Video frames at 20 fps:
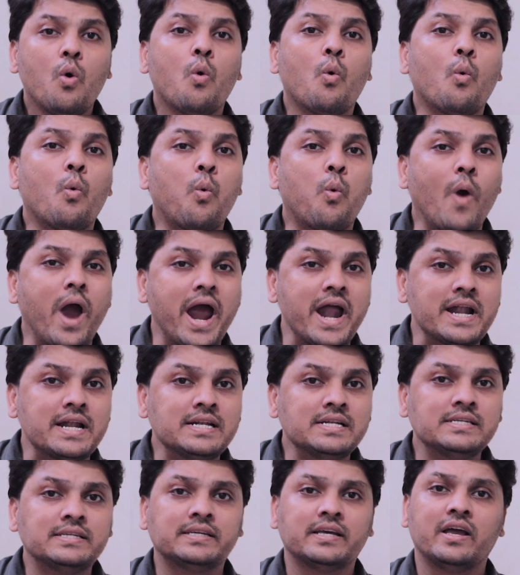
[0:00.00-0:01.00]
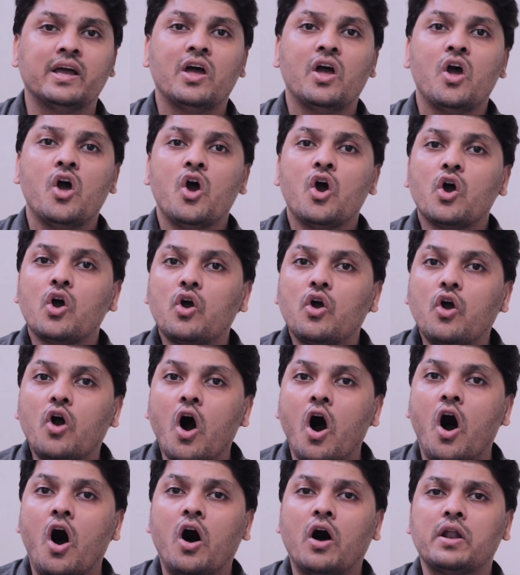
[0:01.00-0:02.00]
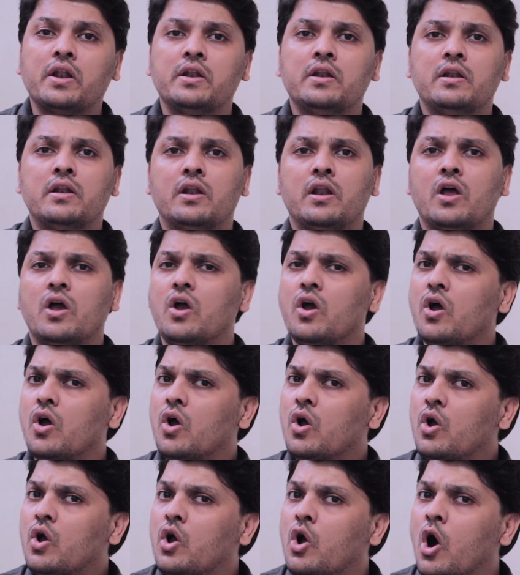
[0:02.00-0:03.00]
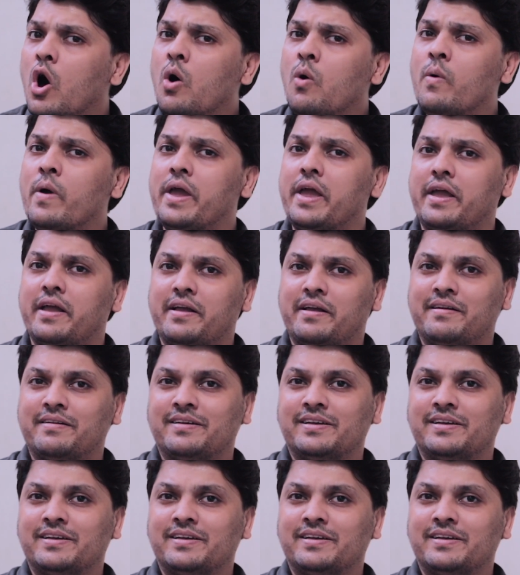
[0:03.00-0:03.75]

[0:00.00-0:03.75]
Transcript: went, gone, going.